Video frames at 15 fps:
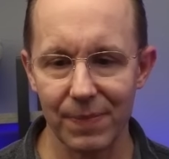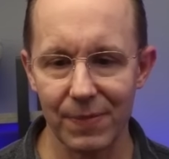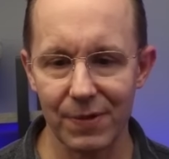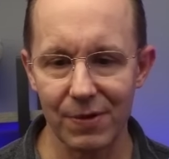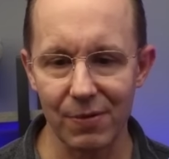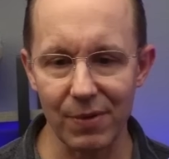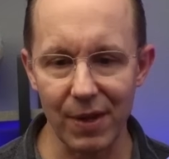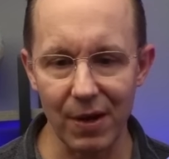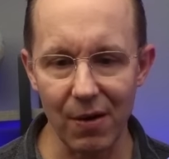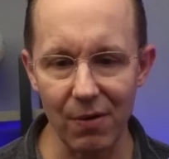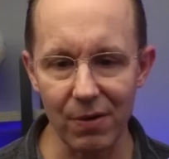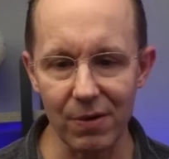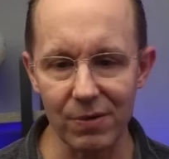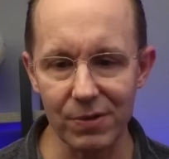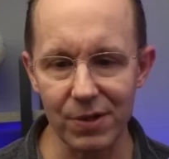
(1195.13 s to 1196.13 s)
So when they go
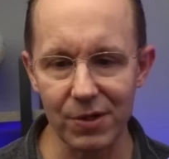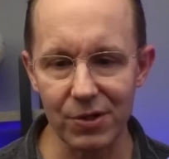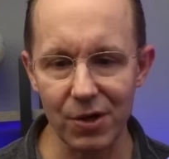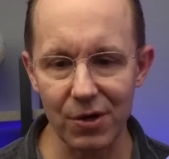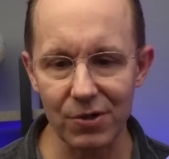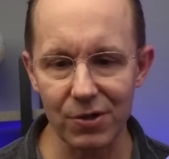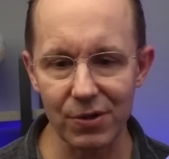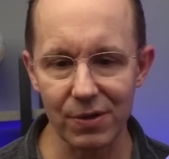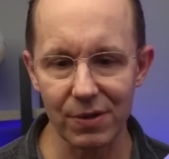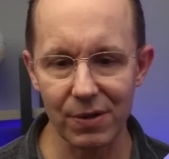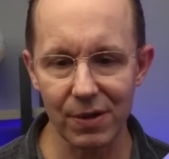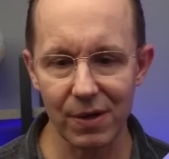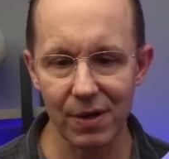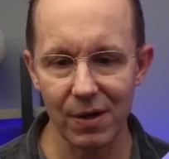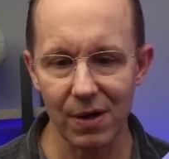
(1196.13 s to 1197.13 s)
to use the charger,
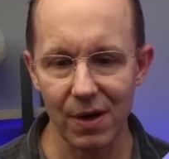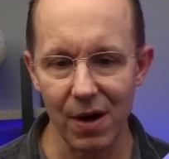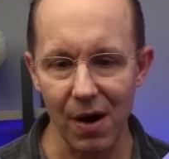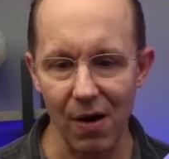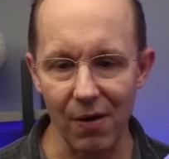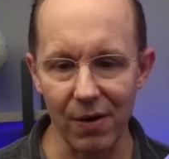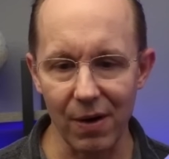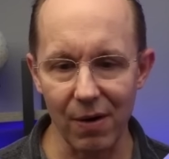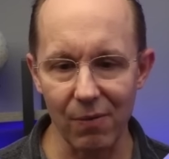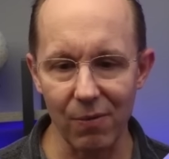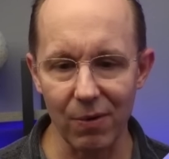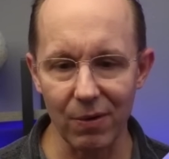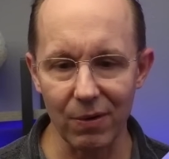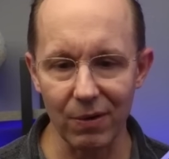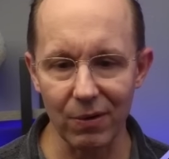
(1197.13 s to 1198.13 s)
Ariel
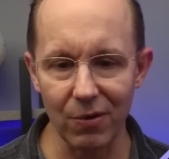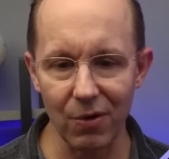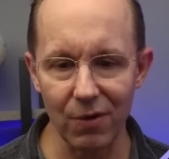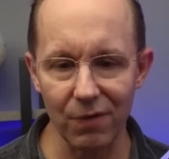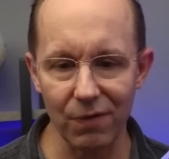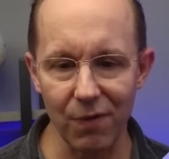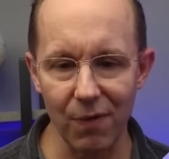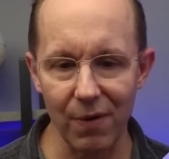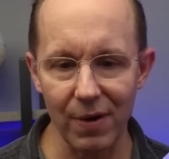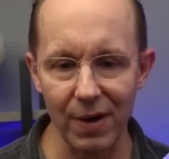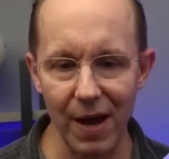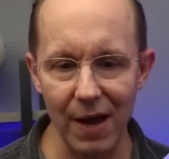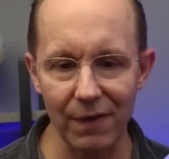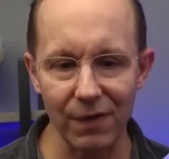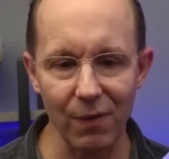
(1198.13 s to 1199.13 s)
will look for it
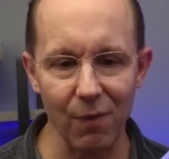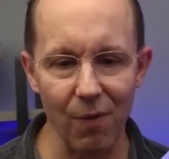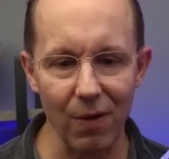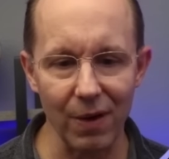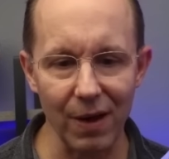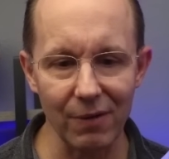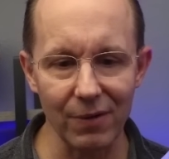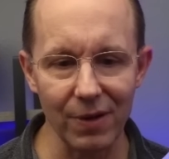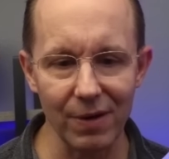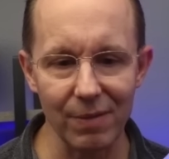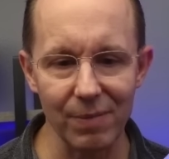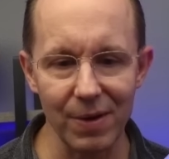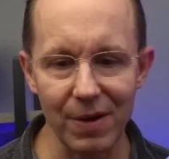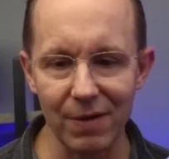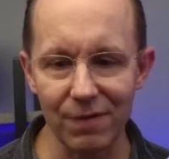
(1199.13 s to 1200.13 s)
at the wall outlet
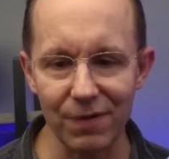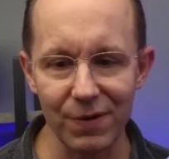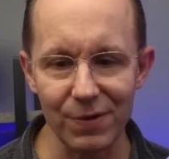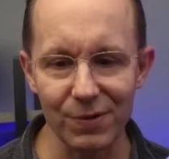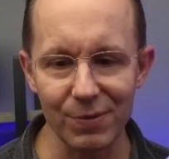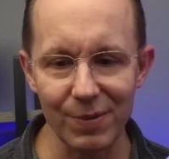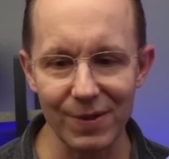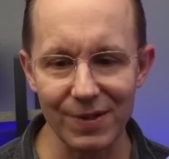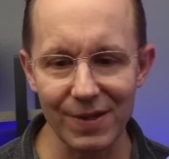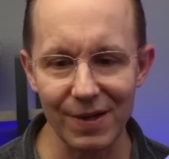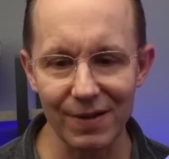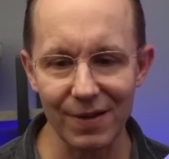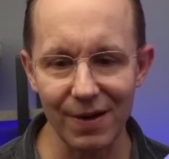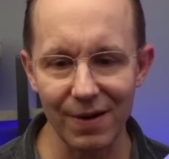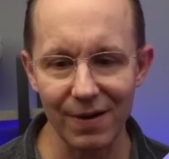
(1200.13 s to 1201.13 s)
and be confused when it's
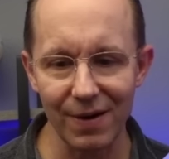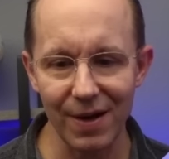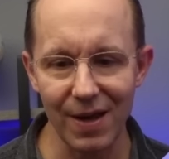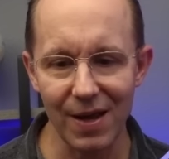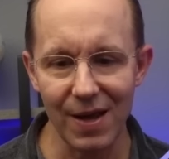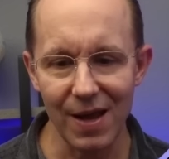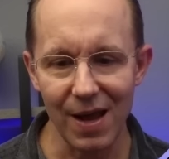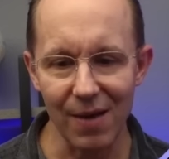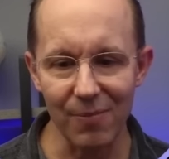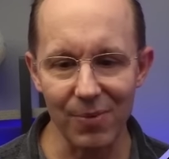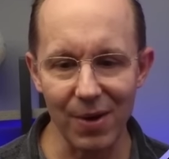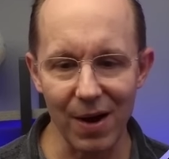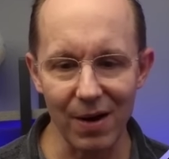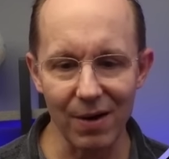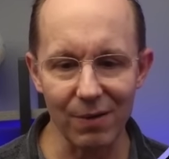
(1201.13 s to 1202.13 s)
not there, and
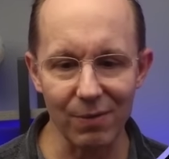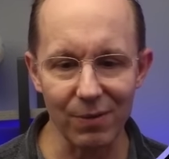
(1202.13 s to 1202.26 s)
Bianca